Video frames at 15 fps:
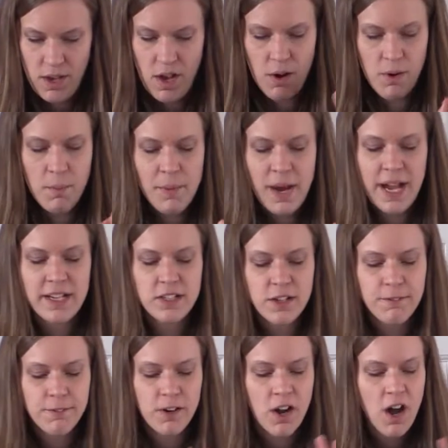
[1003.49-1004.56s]
a reminder
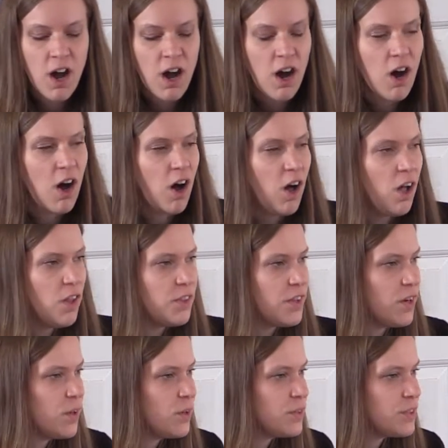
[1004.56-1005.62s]
for all
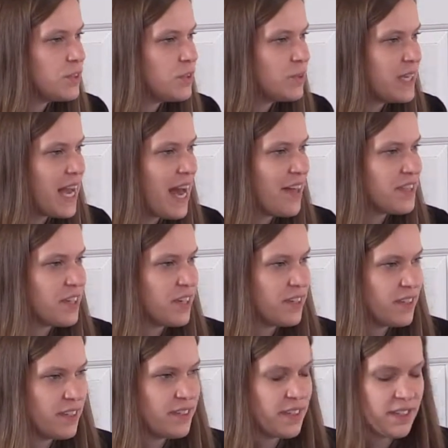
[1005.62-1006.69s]
those who gathered
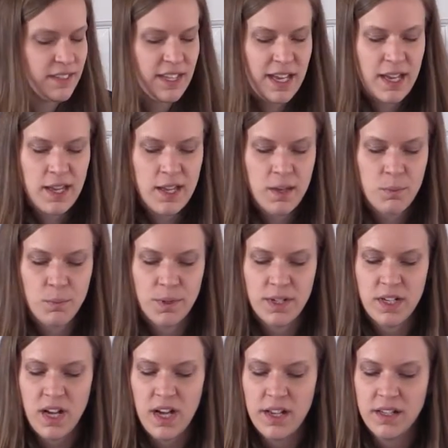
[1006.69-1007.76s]
that they were
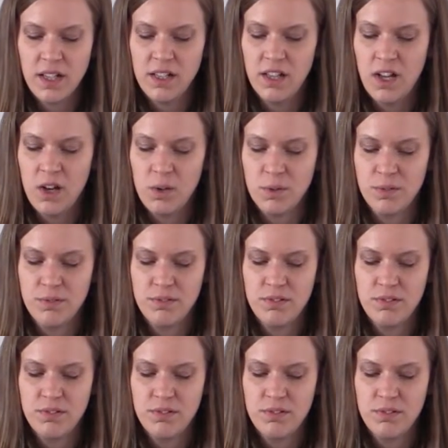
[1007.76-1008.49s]
not alone.